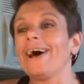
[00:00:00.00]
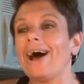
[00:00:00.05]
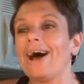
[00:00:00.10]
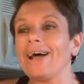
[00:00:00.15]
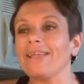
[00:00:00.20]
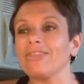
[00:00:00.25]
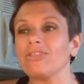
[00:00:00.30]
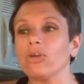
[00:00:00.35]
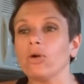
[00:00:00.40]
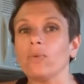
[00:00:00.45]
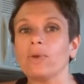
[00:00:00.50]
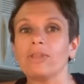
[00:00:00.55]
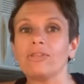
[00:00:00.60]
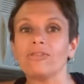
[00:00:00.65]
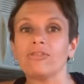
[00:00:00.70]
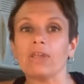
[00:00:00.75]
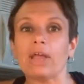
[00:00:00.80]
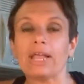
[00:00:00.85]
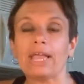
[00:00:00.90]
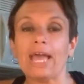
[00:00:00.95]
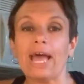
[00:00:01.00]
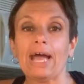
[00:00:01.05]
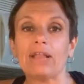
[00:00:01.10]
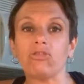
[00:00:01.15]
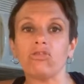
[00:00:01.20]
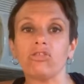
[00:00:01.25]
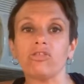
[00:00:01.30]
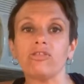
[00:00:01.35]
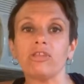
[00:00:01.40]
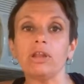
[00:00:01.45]
So it's, again,
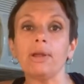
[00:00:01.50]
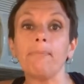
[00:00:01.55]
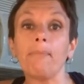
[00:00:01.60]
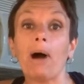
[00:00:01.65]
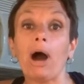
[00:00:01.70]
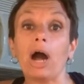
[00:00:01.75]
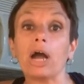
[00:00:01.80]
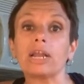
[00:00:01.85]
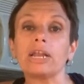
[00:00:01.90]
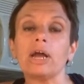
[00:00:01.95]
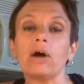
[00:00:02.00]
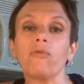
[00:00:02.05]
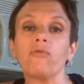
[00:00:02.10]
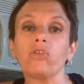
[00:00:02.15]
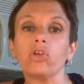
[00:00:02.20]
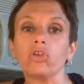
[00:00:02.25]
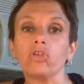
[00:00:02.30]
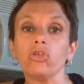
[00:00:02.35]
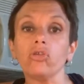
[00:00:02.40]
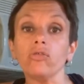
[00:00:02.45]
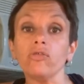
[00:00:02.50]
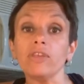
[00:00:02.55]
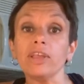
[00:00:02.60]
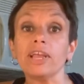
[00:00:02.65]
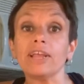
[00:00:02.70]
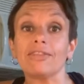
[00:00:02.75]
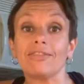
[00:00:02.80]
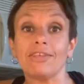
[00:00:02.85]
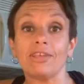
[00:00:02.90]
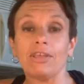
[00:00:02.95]
just in a mug. Now, if you're using
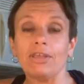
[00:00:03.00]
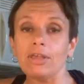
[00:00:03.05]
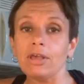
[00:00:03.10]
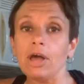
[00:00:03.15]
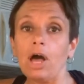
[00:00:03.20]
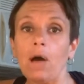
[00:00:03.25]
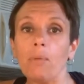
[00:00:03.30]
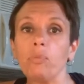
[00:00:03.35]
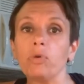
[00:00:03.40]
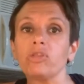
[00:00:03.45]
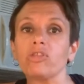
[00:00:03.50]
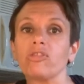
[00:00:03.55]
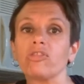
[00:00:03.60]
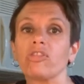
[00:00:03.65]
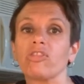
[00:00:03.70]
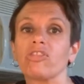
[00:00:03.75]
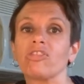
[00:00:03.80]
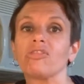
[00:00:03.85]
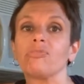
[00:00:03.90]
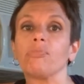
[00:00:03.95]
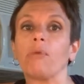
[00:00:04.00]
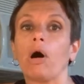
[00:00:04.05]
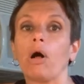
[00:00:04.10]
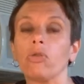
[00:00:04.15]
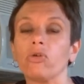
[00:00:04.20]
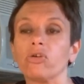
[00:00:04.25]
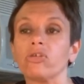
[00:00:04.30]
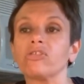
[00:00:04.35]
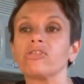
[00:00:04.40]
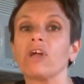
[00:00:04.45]
a teacup, which is a
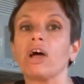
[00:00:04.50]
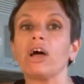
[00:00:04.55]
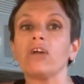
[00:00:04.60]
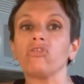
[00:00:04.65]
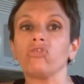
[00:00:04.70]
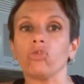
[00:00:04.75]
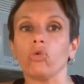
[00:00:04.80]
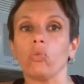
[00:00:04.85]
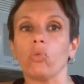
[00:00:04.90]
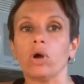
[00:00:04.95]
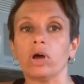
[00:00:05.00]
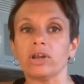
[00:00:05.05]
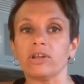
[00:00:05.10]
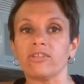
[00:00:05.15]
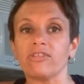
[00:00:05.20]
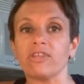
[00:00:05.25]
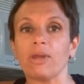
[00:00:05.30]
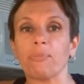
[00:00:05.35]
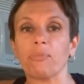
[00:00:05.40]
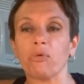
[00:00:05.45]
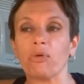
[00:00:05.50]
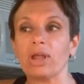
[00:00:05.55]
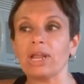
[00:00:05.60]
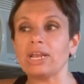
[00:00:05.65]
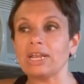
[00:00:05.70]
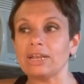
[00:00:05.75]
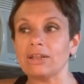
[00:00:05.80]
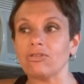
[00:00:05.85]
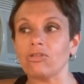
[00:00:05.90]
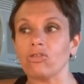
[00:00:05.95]
smaller size, you'll want to
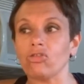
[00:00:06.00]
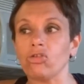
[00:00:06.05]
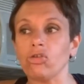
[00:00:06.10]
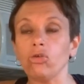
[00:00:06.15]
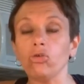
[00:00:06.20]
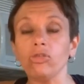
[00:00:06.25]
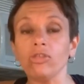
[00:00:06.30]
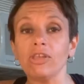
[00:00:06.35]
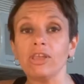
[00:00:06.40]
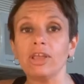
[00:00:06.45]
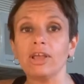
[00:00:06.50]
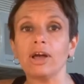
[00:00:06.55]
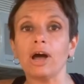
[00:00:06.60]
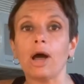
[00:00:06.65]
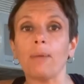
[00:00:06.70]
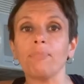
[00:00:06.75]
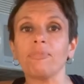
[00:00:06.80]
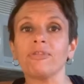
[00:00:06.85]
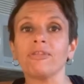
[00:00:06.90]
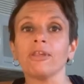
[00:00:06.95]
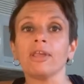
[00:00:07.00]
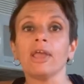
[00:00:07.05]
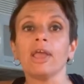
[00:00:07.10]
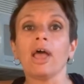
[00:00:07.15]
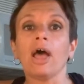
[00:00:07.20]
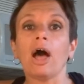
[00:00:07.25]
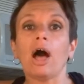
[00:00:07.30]
separate it into 2 teacups.